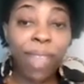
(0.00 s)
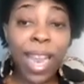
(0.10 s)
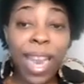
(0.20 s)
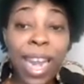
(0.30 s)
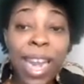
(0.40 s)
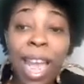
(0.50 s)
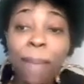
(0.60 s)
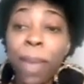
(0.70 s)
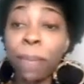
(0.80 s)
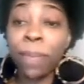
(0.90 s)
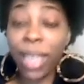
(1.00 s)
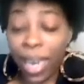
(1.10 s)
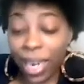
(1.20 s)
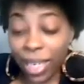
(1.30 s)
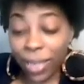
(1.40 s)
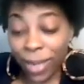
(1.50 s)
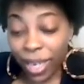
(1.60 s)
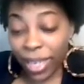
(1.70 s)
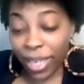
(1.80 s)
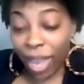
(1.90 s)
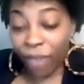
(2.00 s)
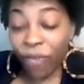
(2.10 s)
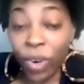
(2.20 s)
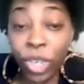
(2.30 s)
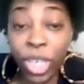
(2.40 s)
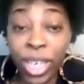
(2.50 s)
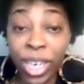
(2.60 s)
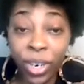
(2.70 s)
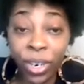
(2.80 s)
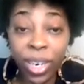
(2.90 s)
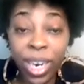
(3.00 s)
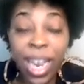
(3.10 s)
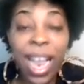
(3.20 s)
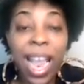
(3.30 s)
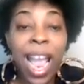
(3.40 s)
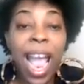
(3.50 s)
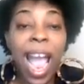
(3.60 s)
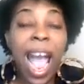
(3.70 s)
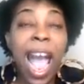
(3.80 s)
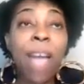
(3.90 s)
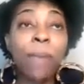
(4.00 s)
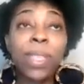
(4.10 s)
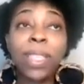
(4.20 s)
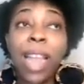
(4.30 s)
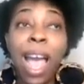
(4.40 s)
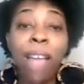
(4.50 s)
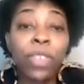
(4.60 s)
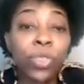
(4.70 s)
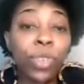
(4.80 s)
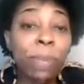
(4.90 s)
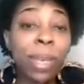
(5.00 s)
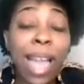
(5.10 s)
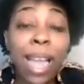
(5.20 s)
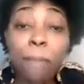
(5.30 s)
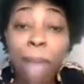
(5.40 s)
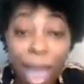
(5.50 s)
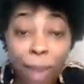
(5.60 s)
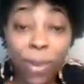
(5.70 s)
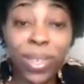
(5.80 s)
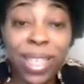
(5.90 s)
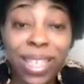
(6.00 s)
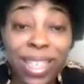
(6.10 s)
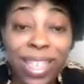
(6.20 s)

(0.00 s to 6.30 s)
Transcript: And I'm saying this because that first year I was live streaming like a mad person.